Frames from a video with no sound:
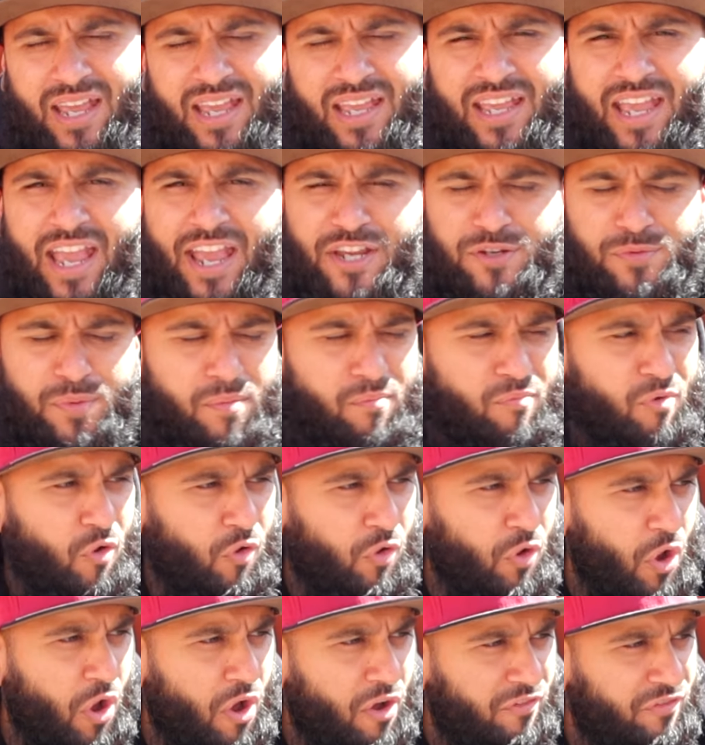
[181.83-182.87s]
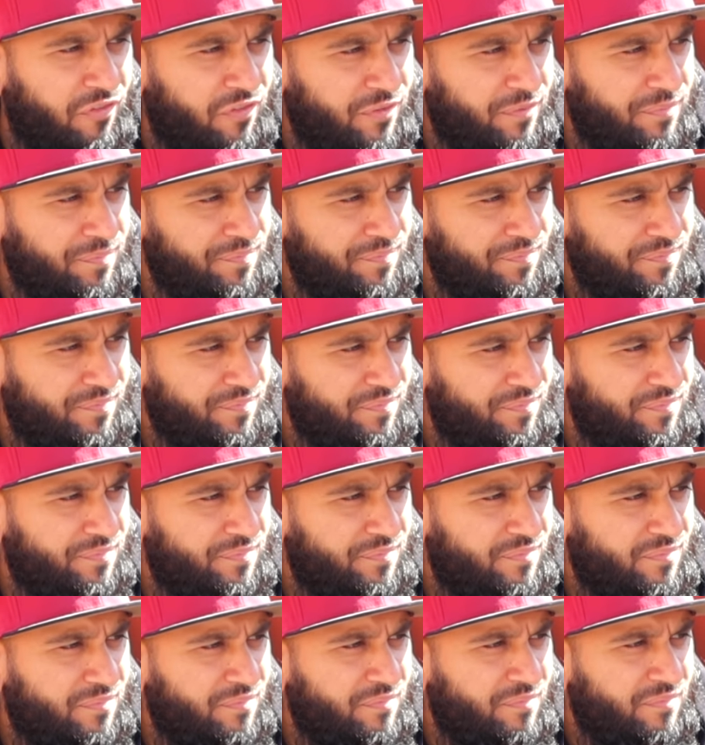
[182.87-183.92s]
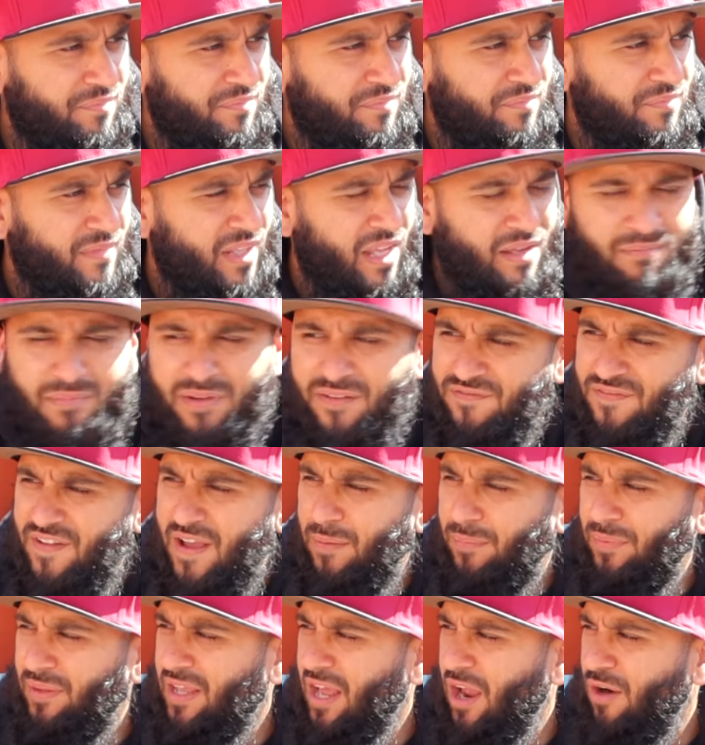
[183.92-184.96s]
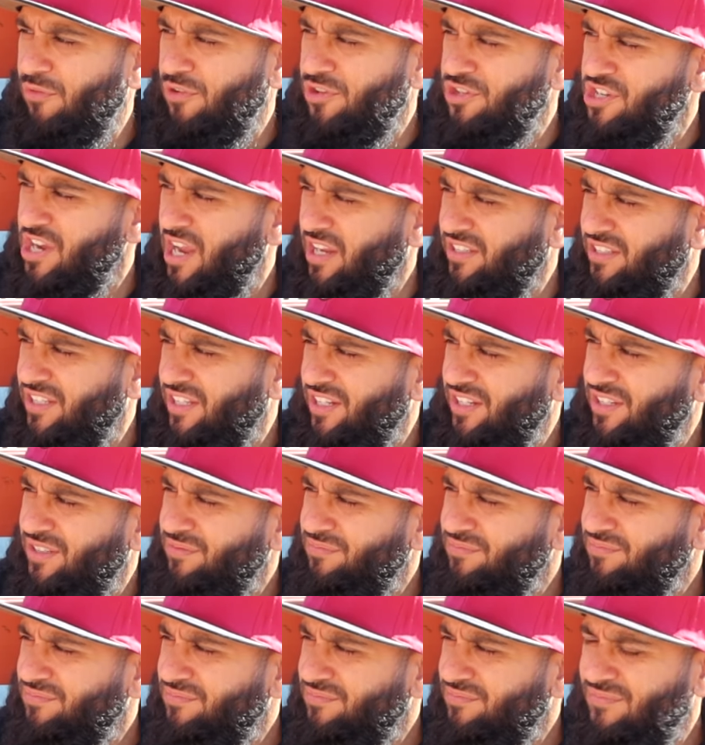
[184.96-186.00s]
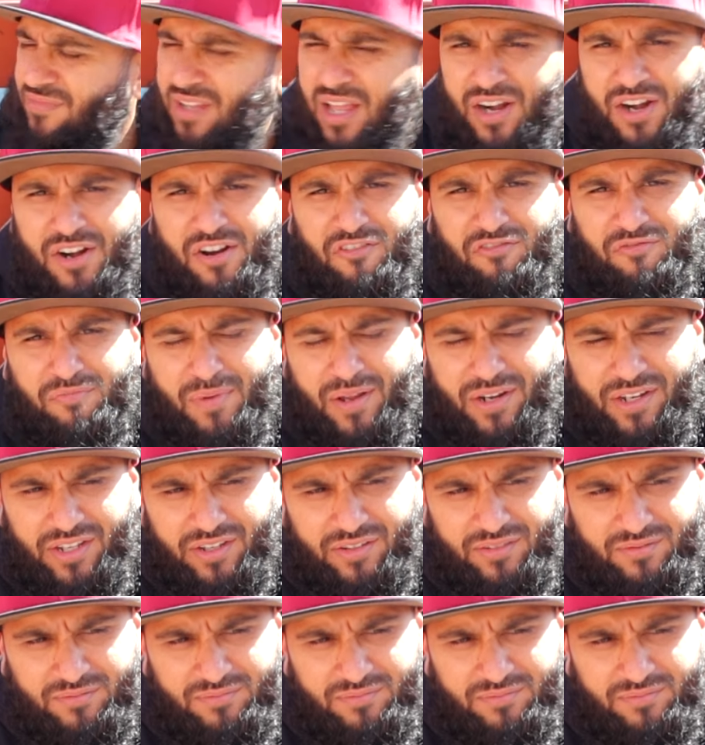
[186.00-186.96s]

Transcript: engagement broke off. My family got rejected. Not enough money.